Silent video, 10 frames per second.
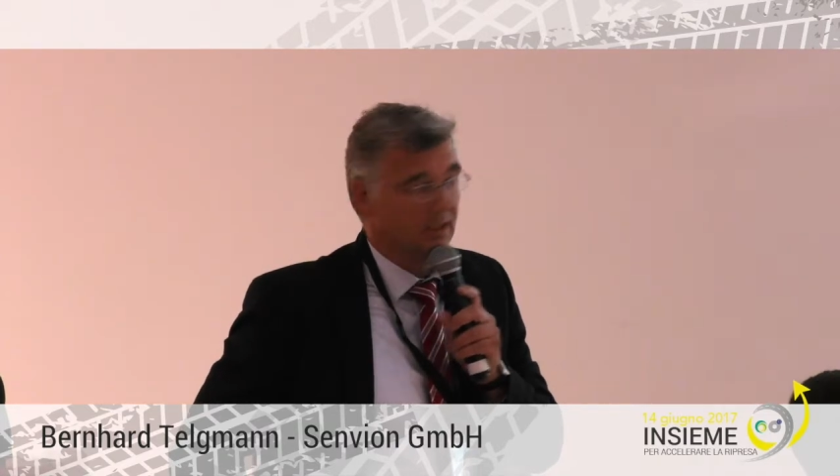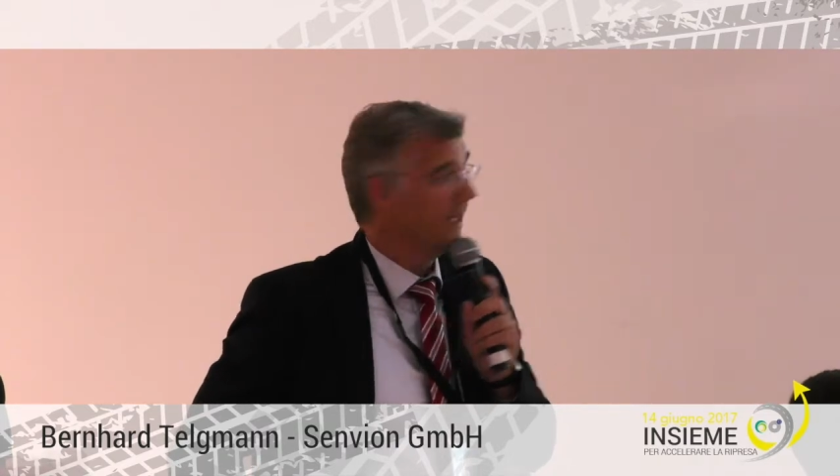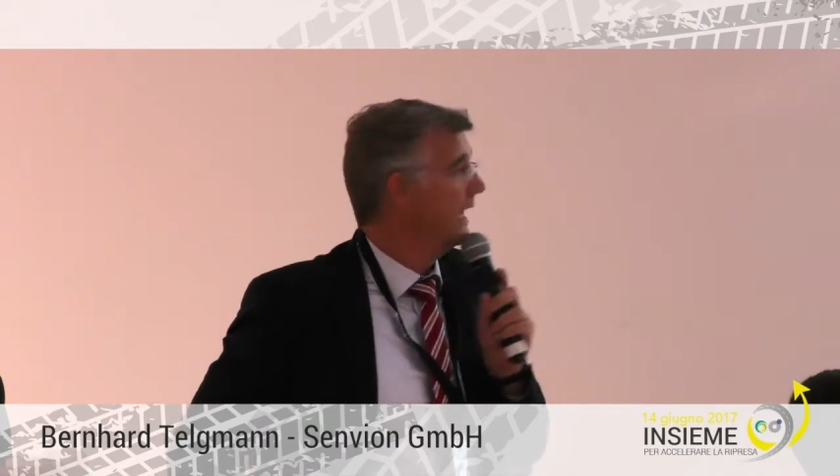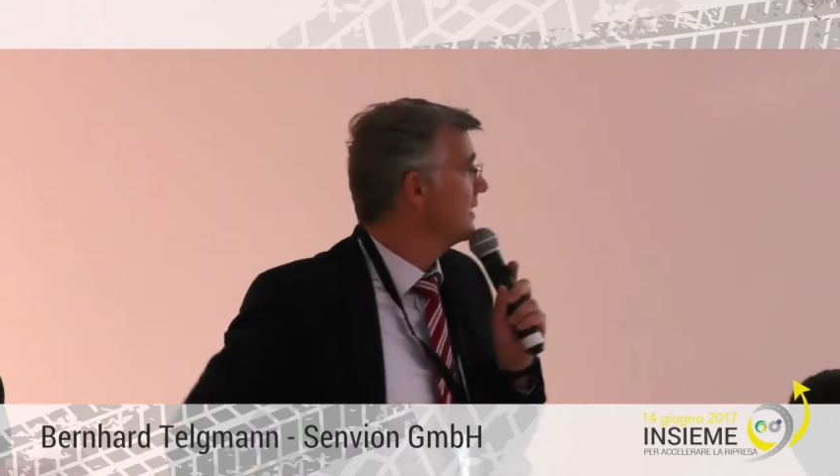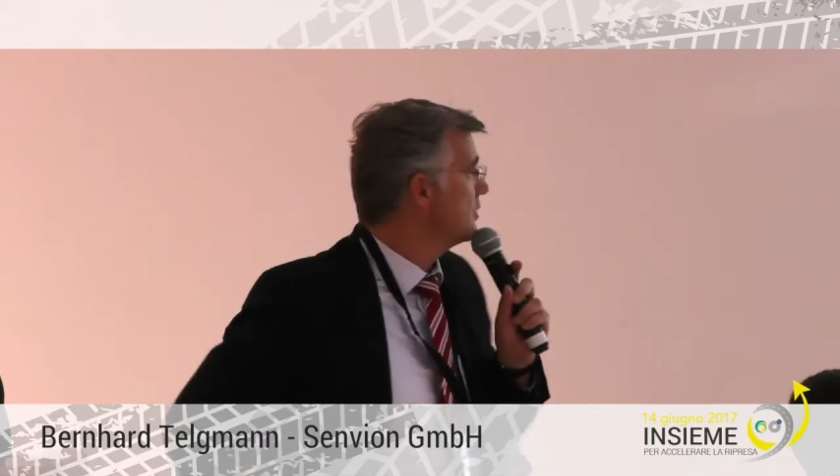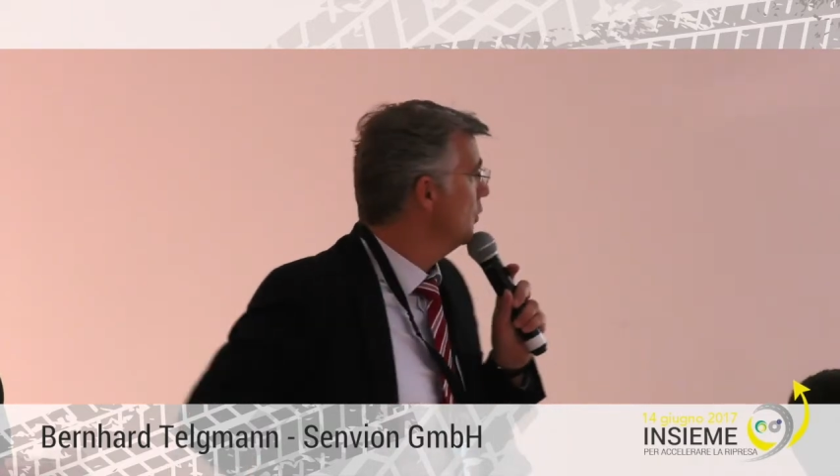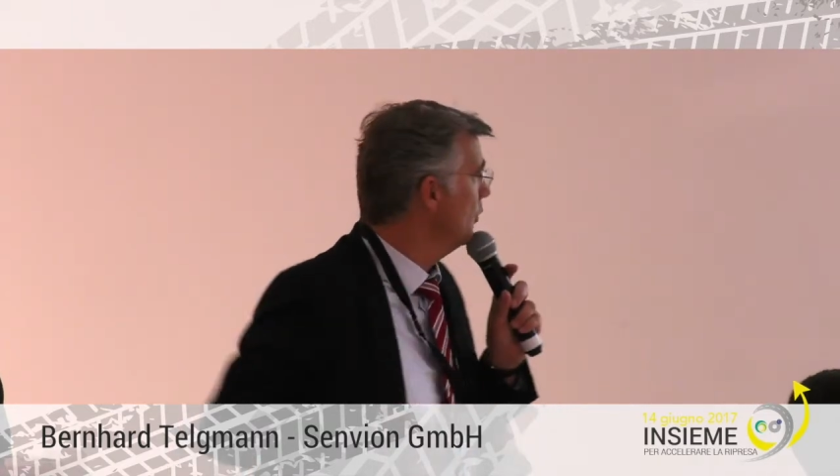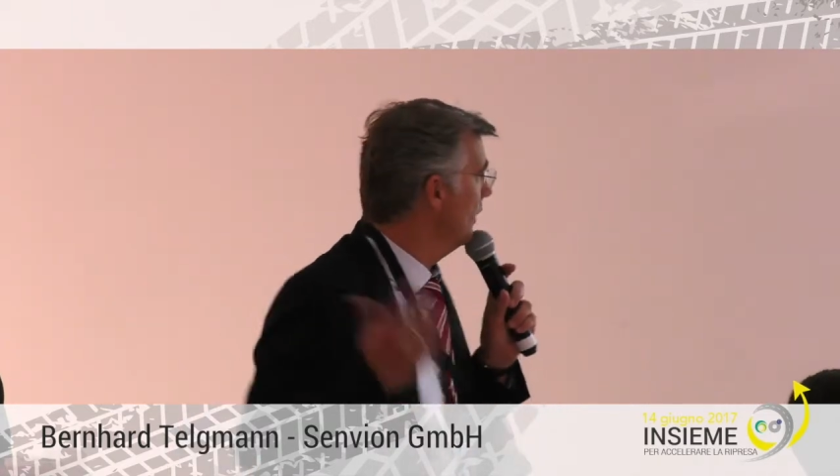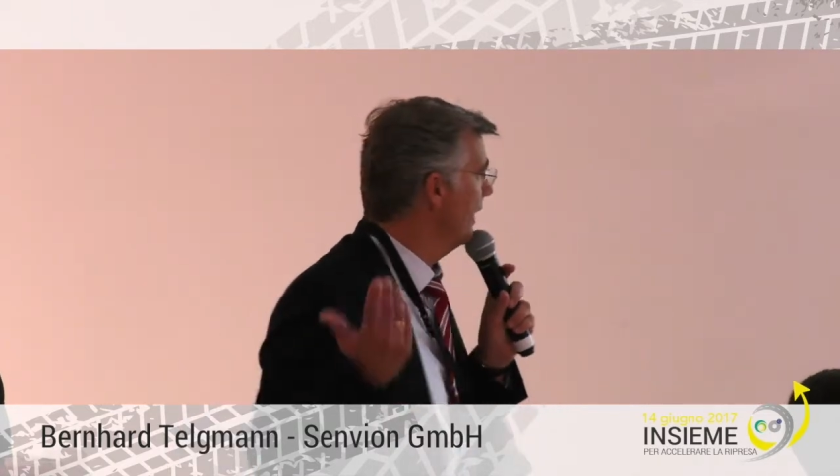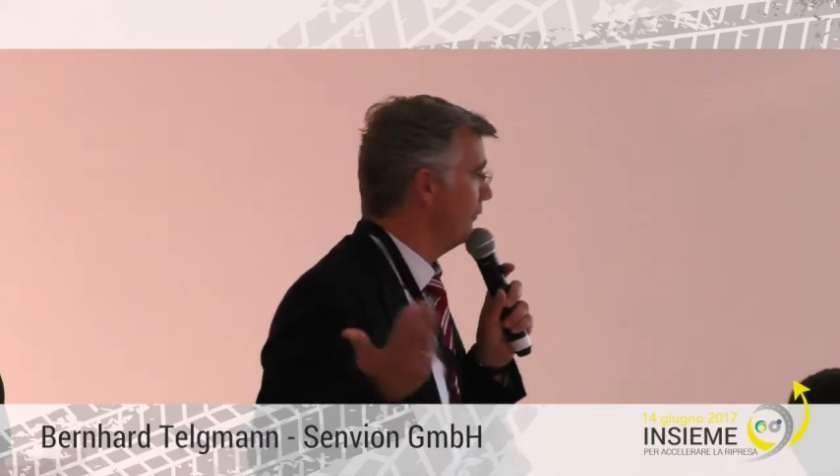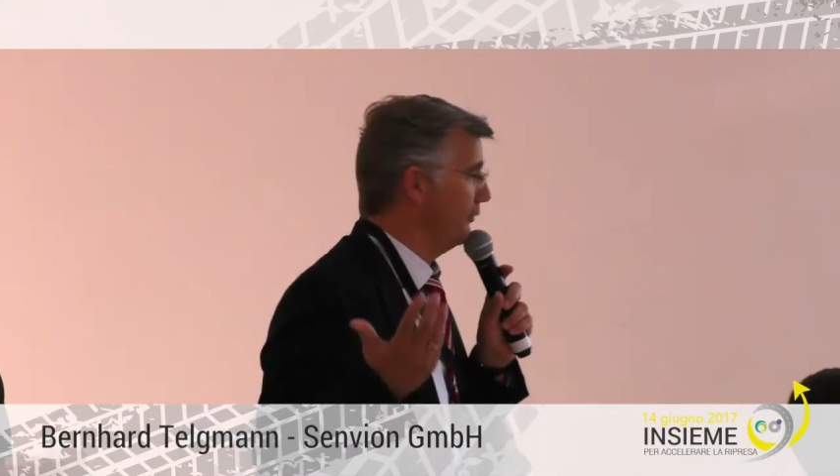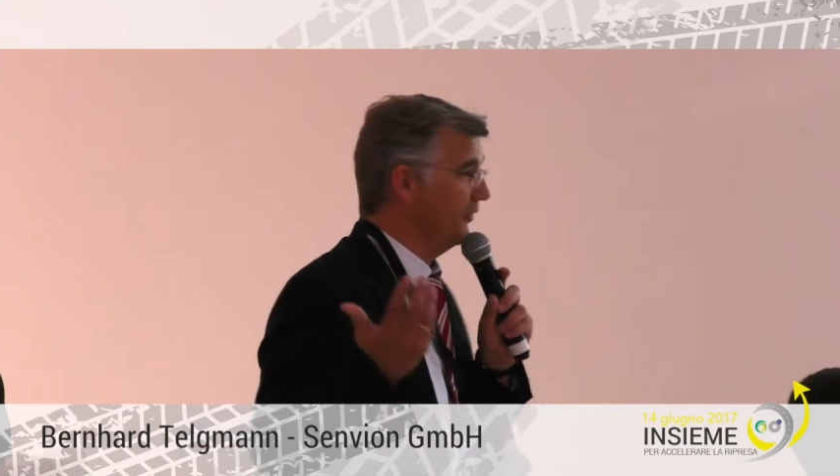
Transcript: And as you have